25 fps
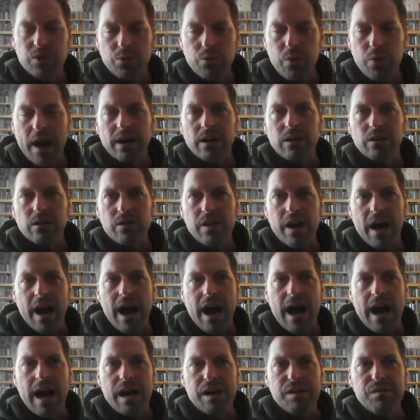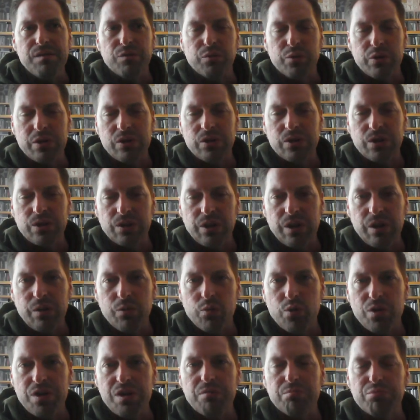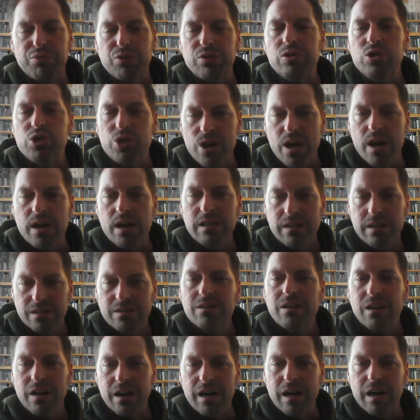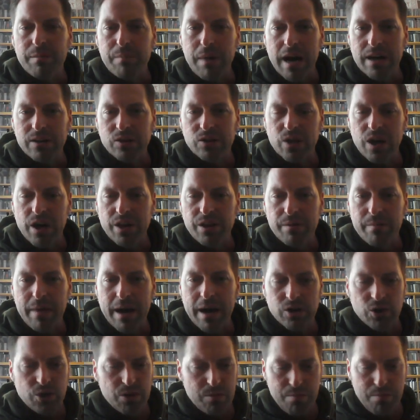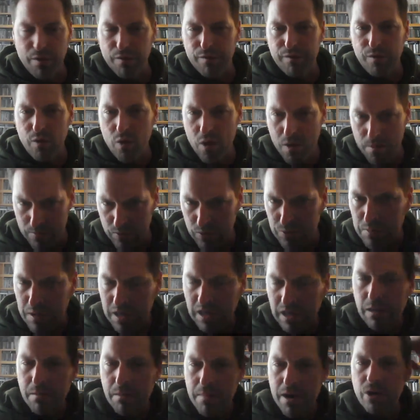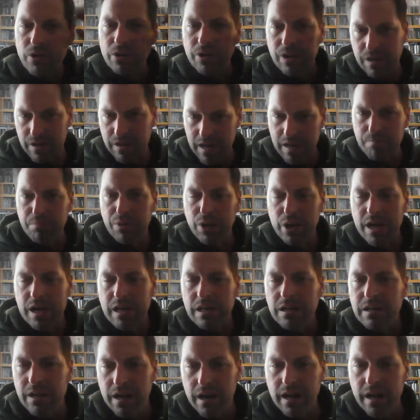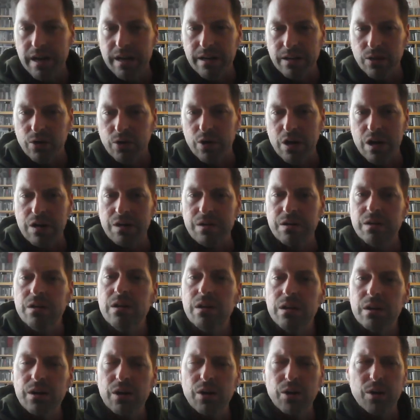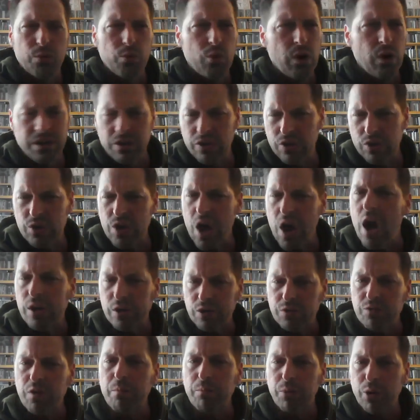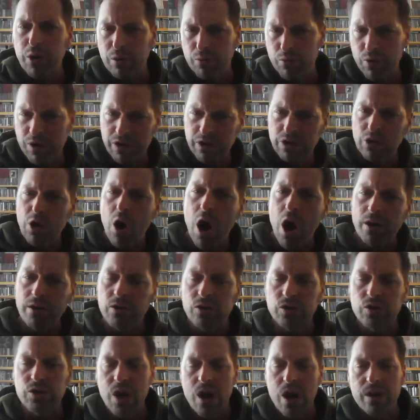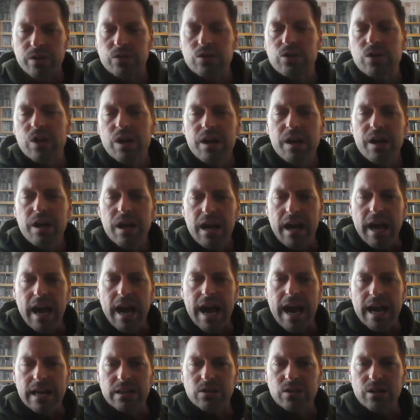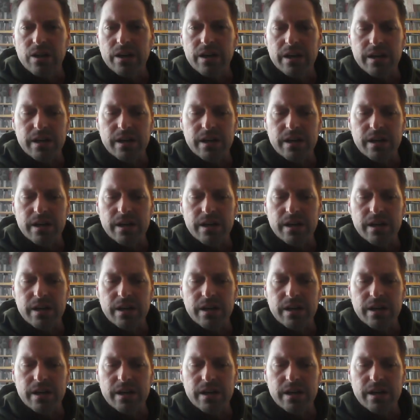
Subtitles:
a record that I've recently reappreciated. I saw them actually perform. Speaking of Maryland, they played Grin or one of the songs from Grin, one of the longer songs at